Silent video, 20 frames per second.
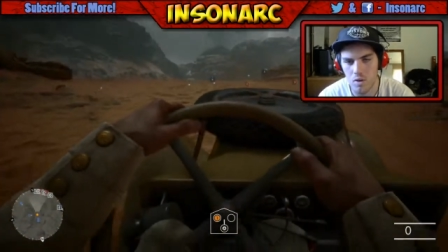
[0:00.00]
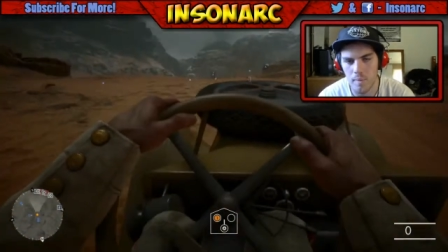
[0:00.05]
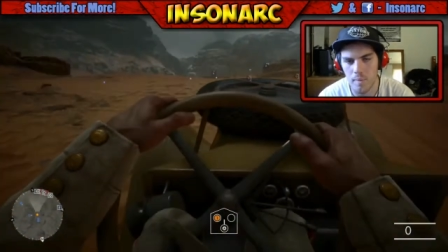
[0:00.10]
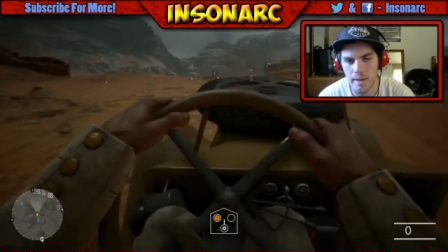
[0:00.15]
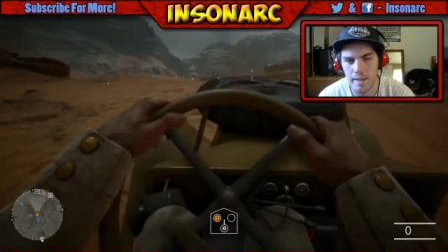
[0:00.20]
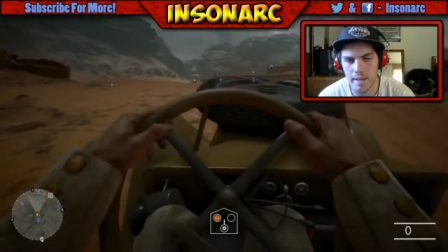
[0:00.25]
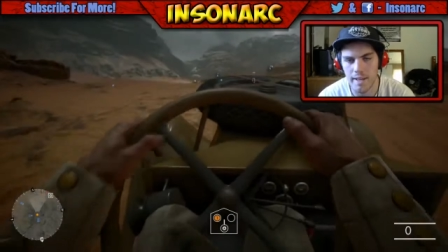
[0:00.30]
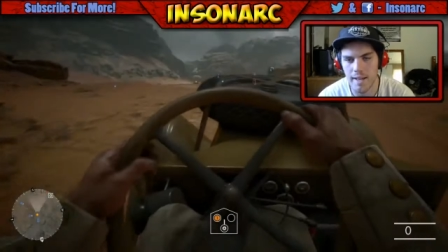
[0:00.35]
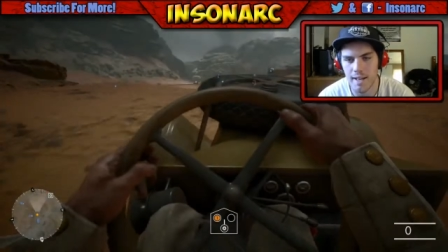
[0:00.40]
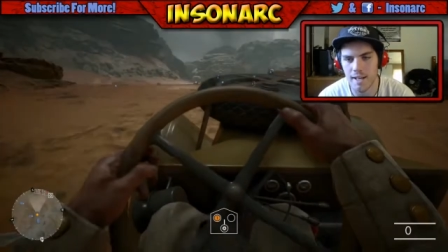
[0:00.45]
Oh
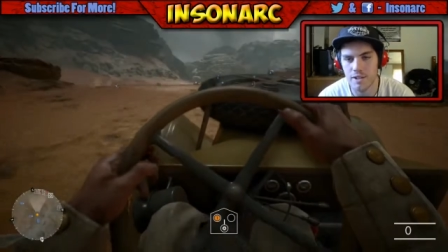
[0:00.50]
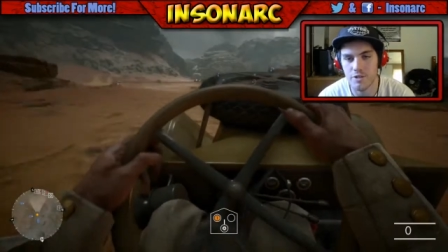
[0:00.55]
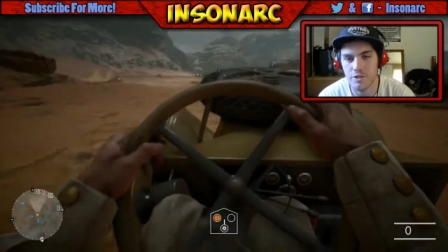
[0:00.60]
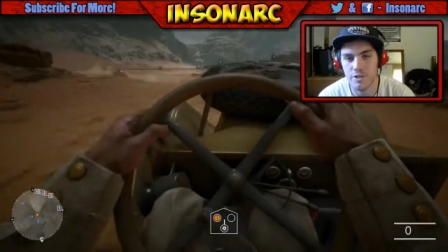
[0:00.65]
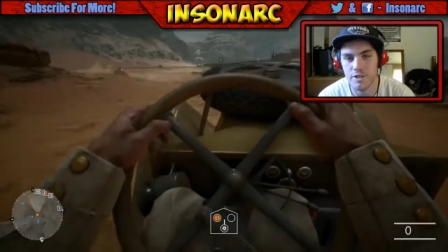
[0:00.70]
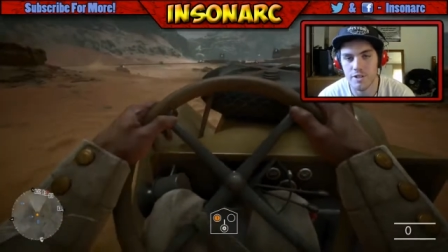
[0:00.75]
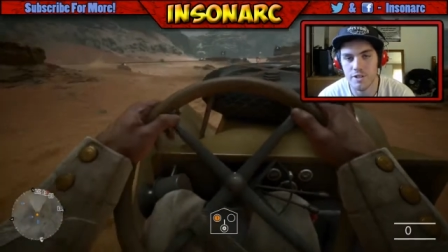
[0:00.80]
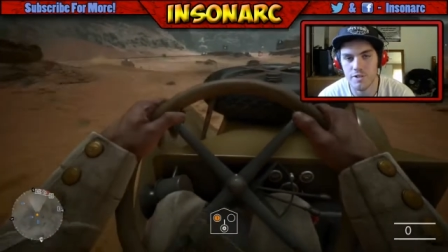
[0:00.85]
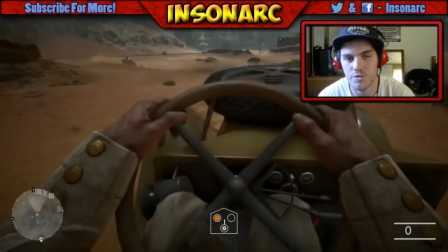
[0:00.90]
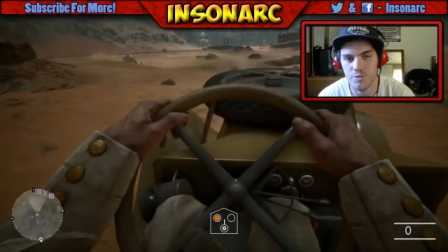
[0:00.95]
my
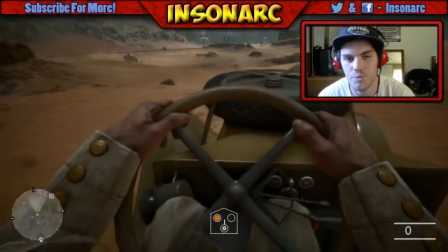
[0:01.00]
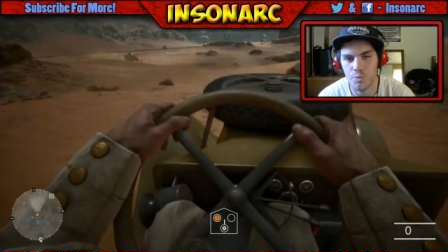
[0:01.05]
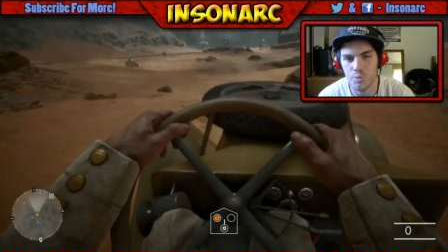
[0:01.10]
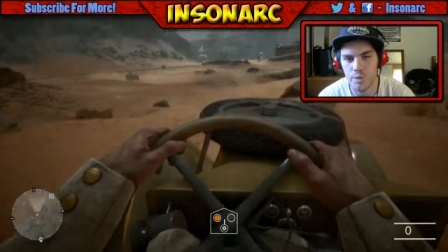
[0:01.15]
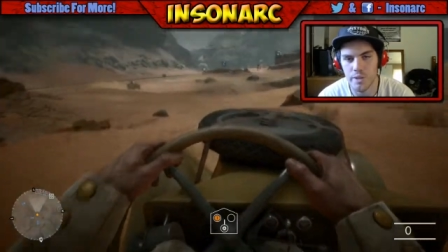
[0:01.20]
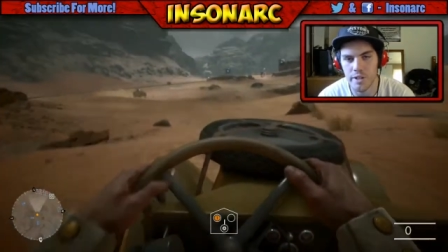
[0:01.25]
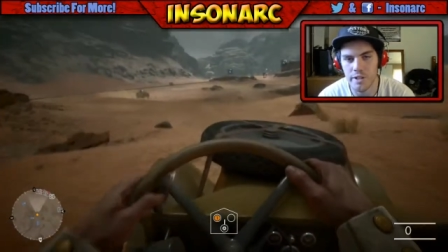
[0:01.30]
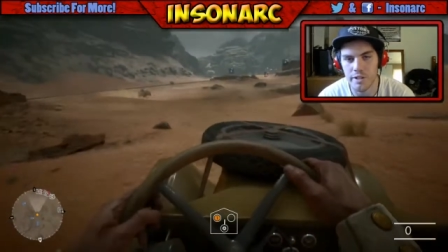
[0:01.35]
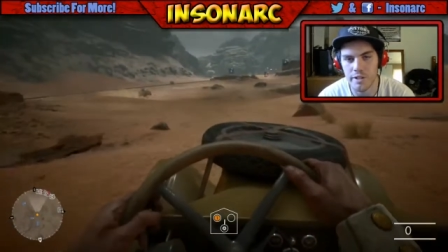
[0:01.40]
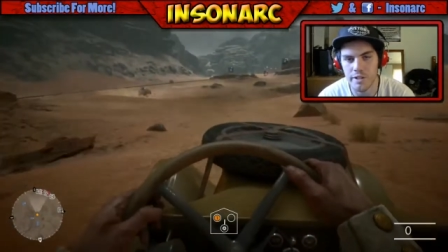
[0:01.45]
gosh, this is
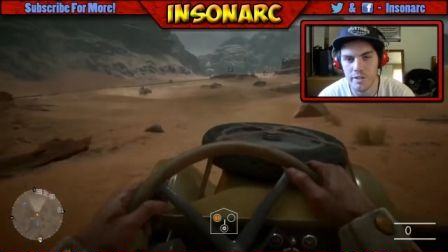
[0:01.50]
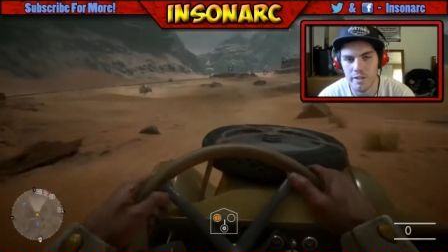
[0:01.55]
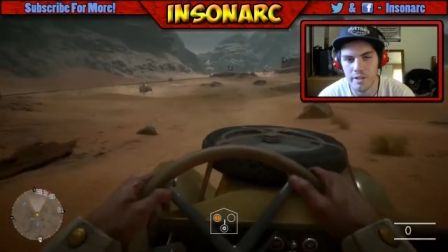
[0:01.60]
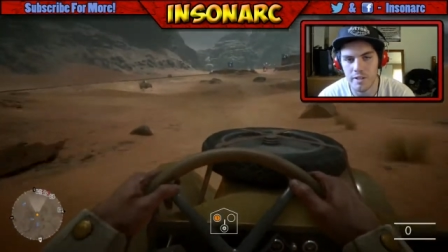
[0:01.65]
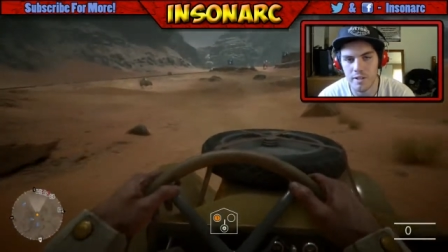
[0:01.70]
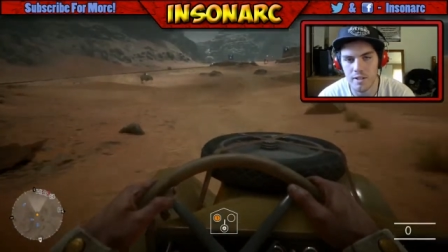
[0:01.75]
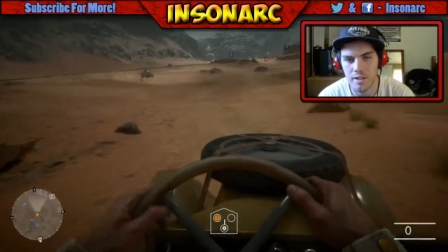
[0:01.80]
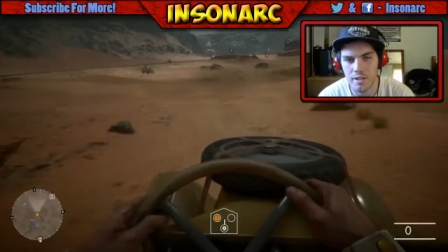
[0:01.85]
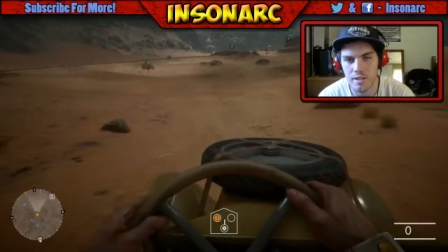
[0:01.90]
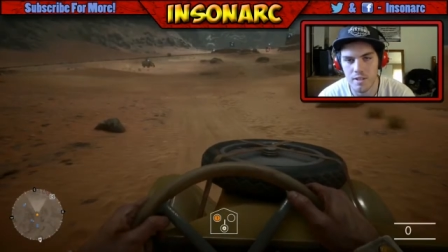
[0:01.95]

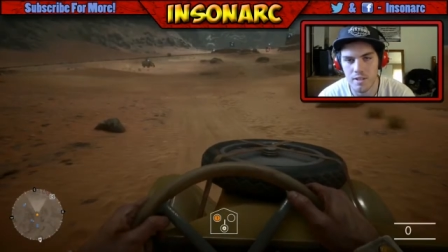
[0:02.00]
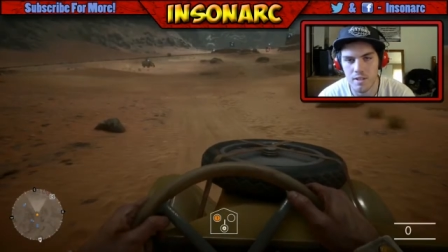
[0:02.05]
weird.